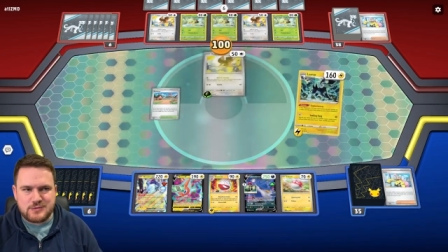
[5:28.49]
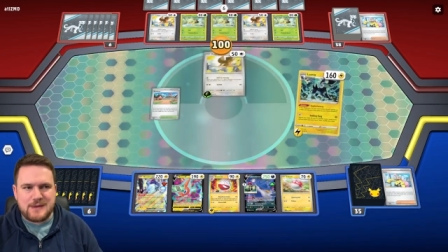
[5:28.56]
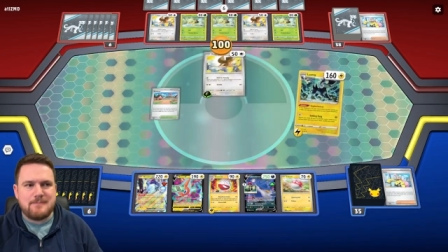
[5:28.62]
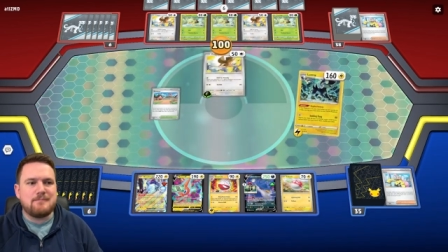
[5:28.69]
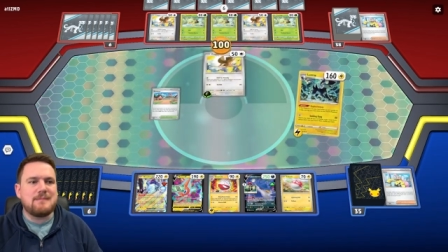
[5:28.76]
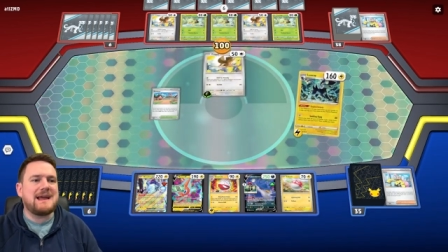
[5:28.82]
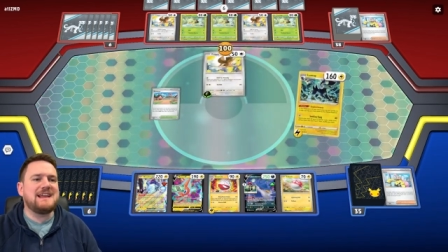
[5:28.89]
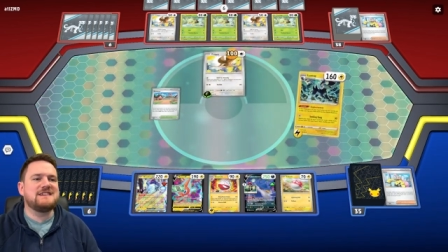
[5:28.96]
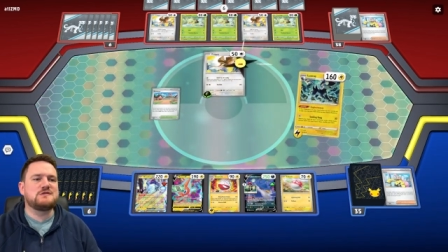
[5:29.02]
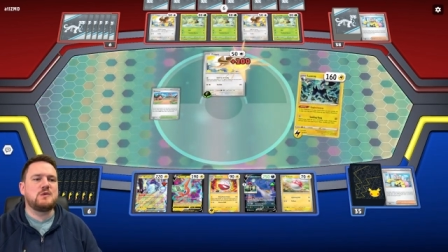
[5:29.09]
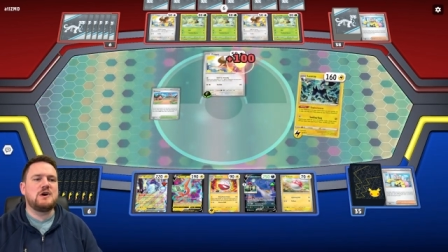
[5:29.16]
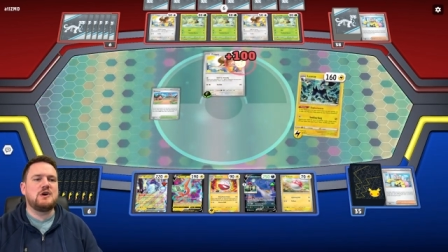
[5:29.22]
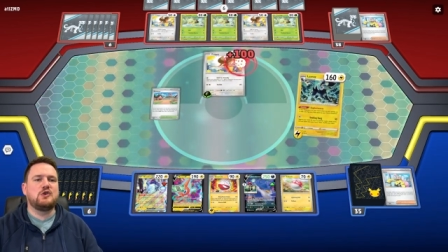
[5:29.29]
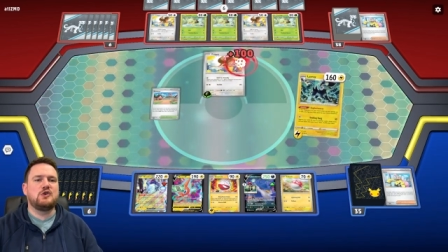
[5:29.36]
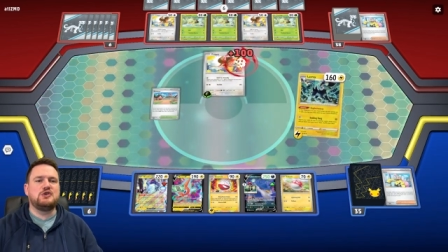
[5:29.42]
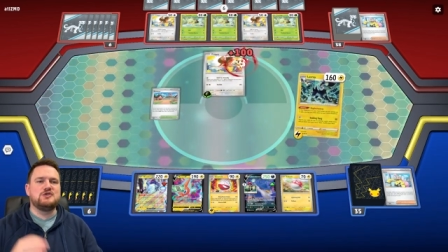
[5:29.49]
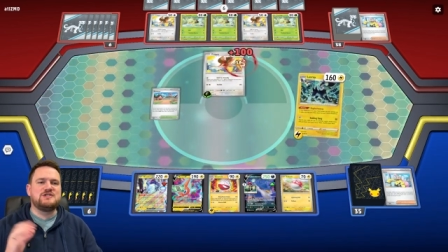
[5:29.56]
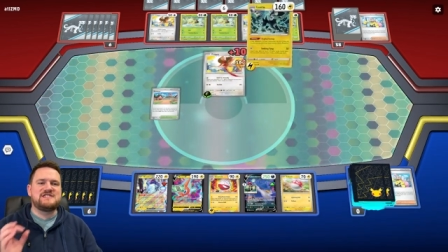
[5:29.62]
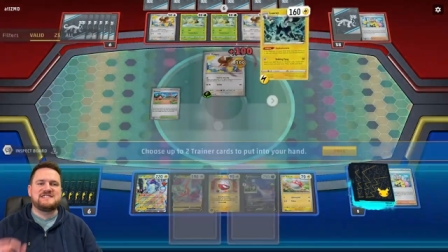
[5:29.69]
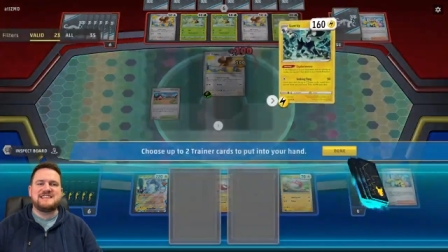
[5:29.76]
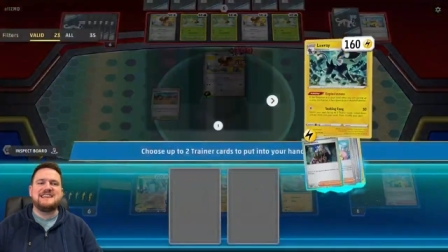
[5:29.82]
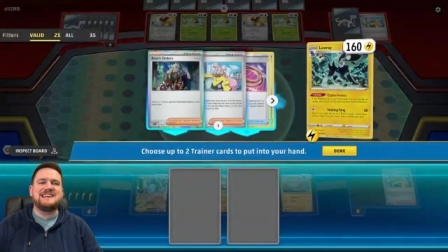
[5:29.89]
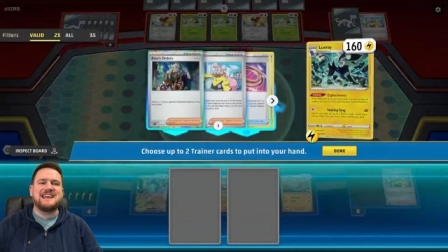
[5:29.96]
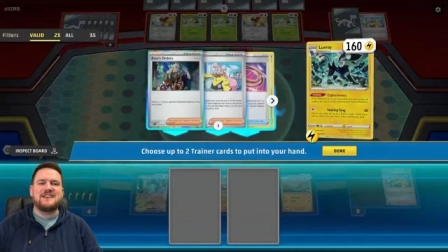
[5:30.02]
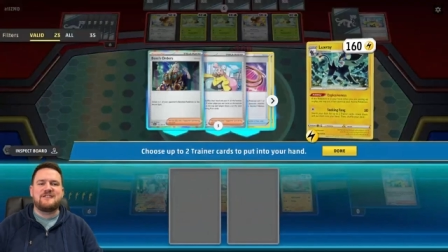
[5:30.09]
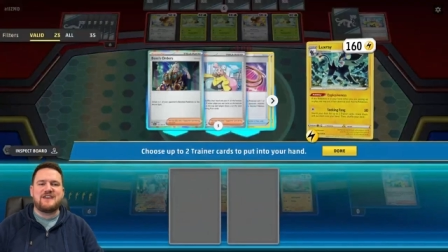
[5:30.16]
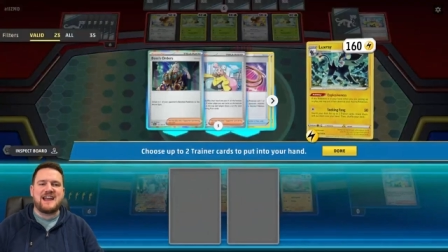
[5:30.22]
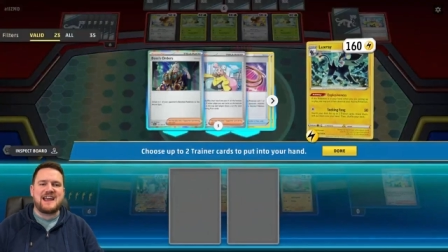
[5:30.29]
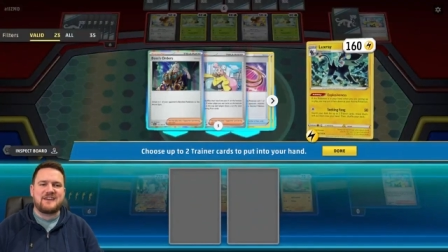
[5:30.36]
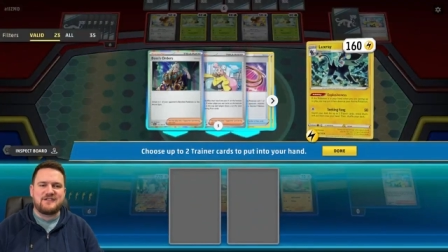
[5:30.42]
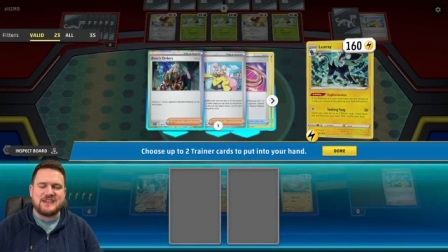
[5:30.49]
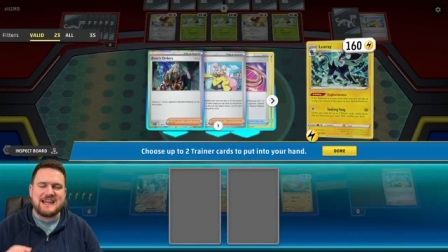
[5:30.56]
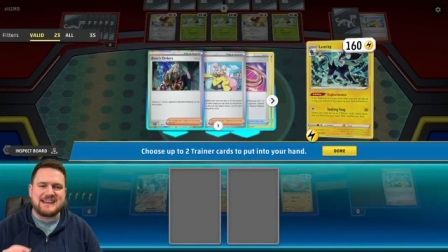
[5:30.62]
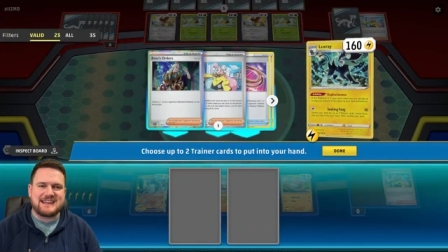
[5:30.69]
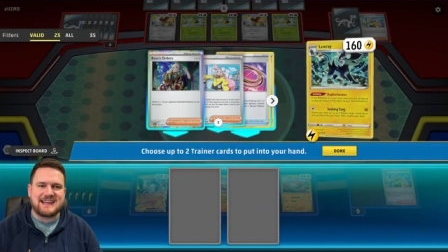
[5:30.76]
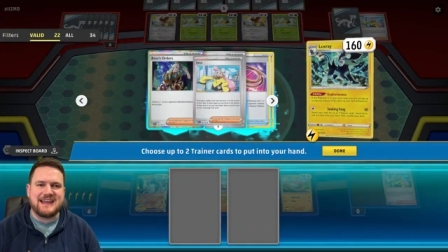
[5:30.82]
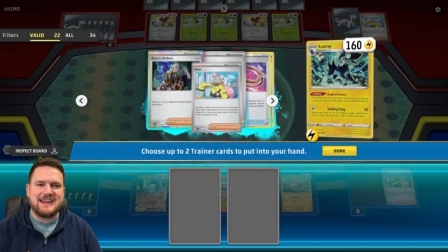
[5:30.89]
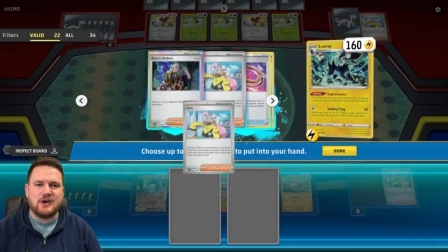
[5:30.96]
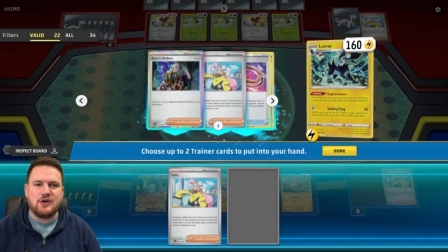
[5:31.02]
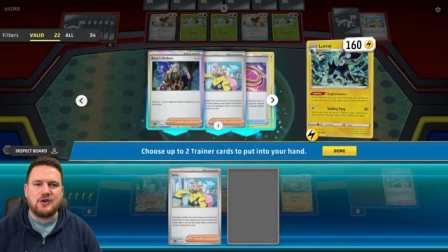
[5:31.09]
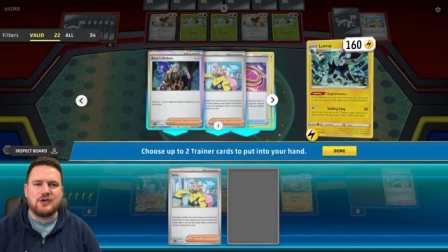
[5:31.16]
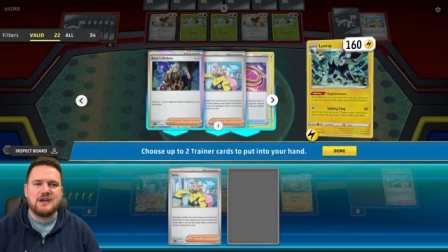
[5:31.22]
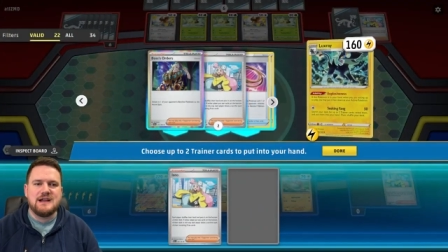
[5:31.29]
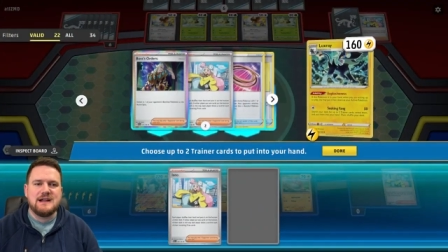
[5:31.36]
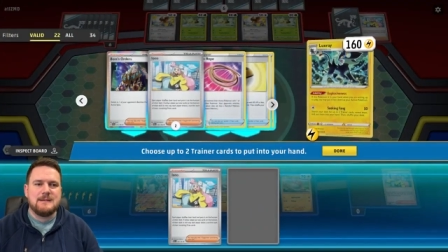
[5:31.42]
we may as well use Seeking Fang for that KO